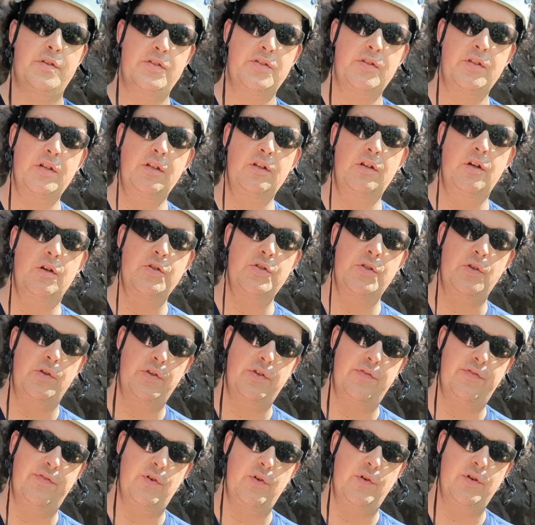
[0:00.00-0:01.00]
this thing goes on
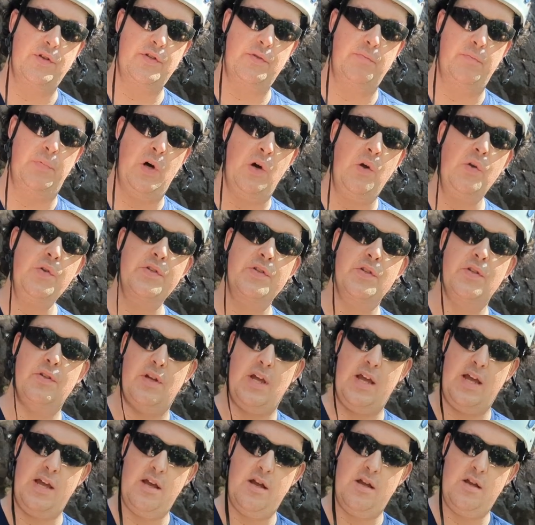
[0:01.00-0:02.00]
the first bolt
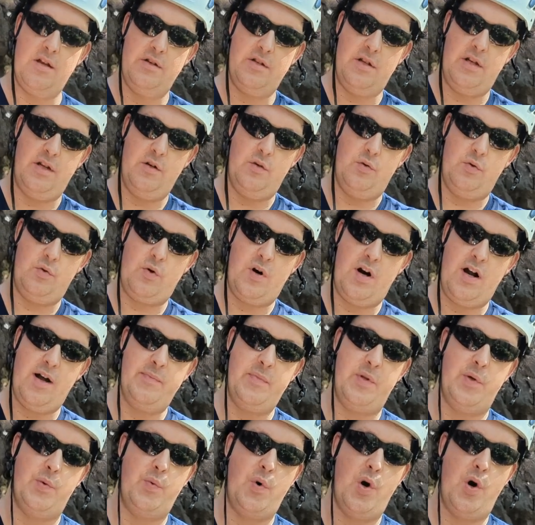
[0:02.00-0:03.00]
and it'll
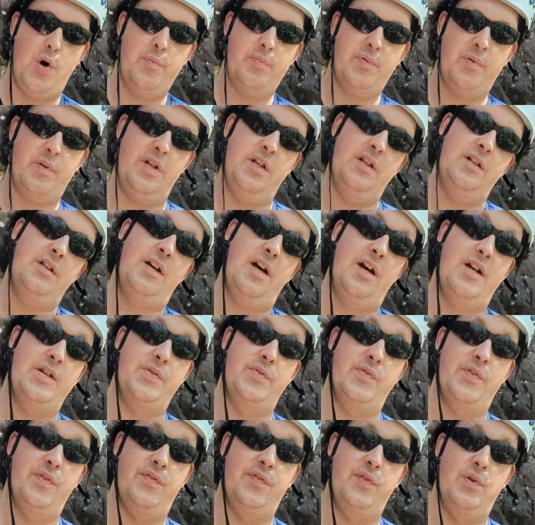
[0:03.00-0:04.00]
grab the rope in case
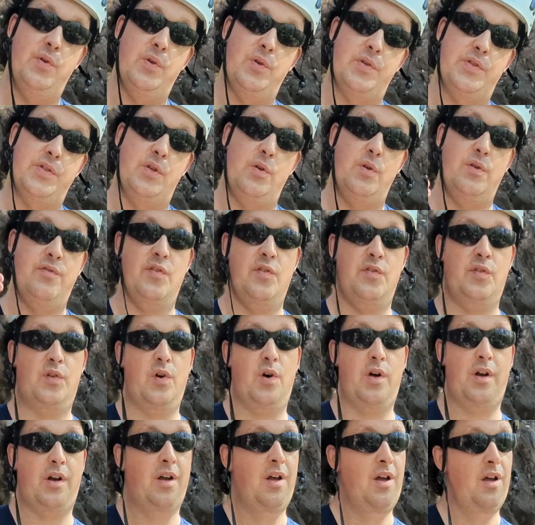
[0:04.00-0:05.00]
of a fall. So if you've
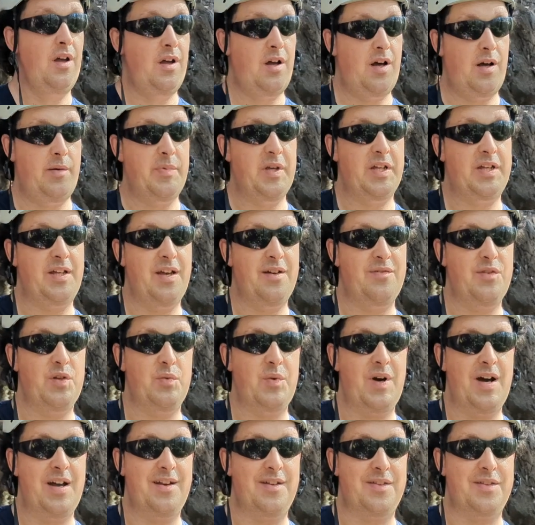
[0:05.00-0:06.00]
got a big heavy
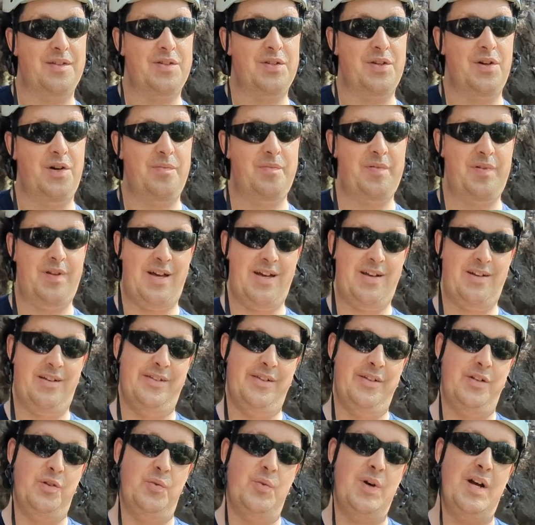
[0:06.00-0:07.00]
weight at the top and a
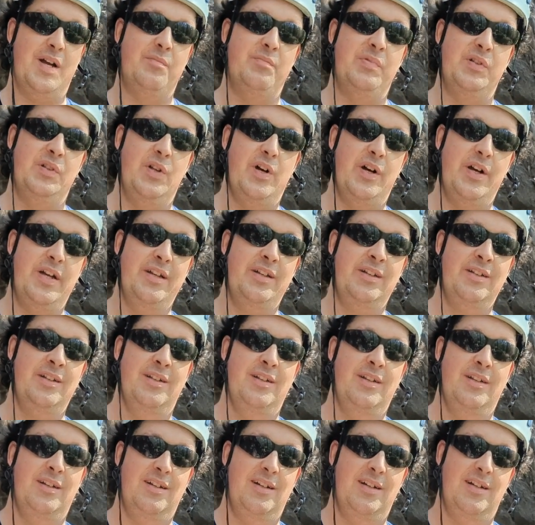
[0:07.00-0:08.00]
little weight belaying,
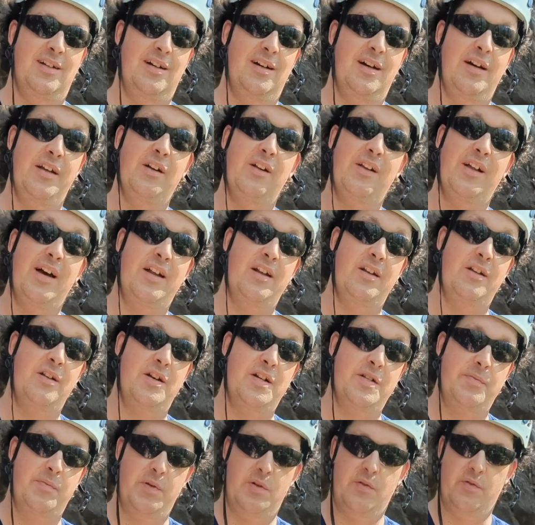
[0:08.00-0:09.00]
it'll add a
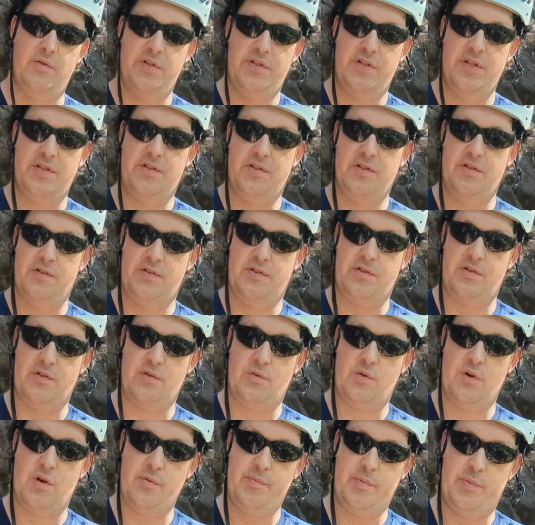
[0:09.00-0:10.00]
nice bit of resistance to the
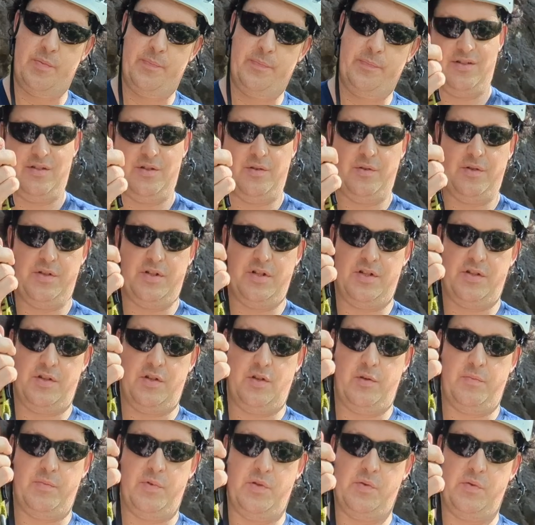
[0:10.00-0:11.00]
rope. So it just
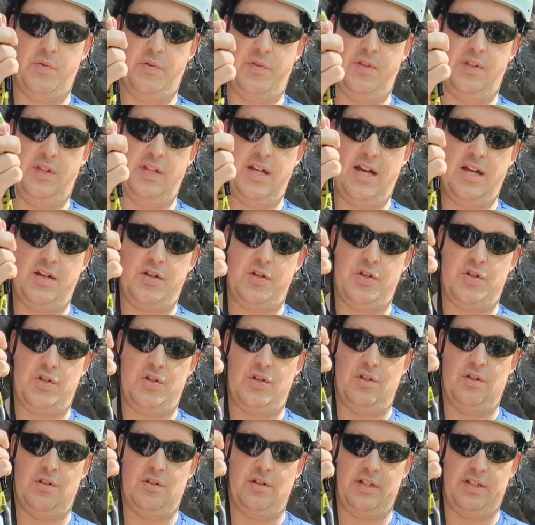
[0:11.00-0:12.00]
opens with the
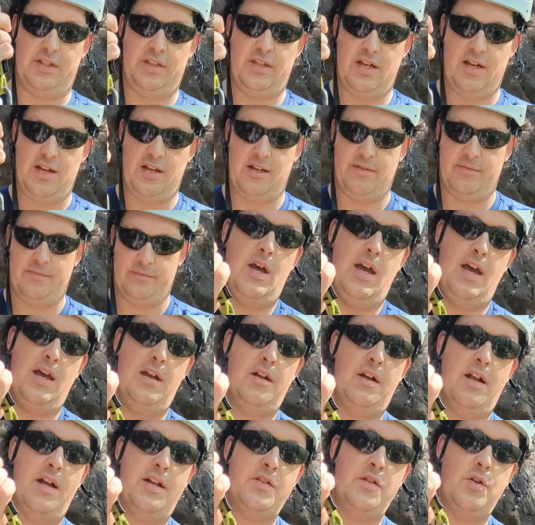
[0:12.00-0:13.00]
latch like that,
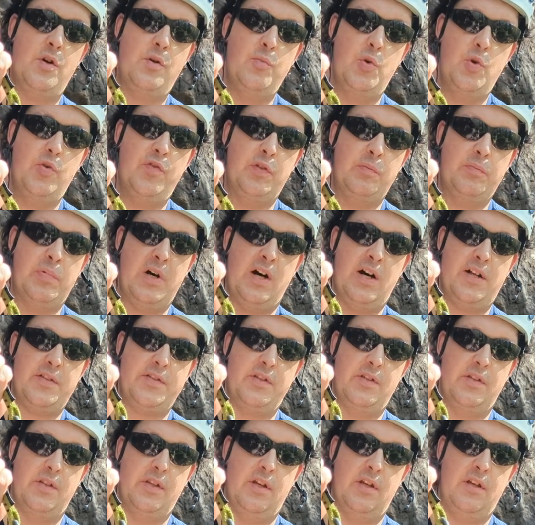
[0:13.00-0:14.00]
and it has no moving
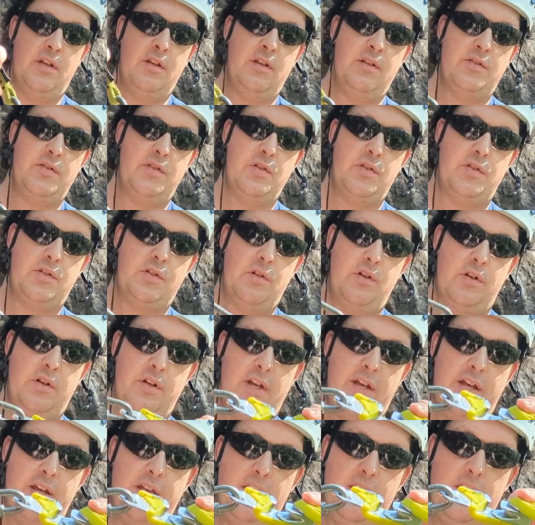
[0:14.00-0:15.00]
parts in there. It's just got
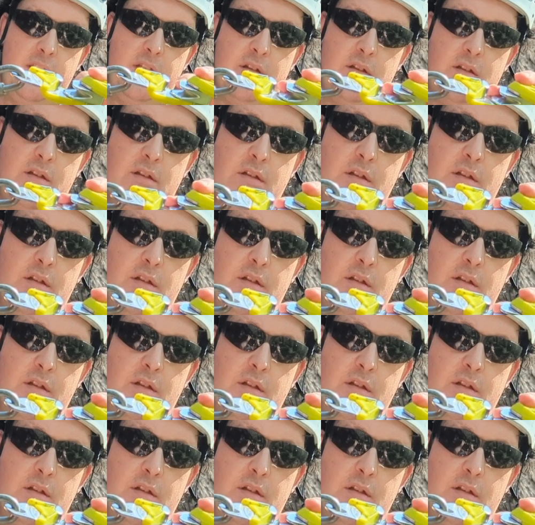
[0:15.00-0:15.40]
a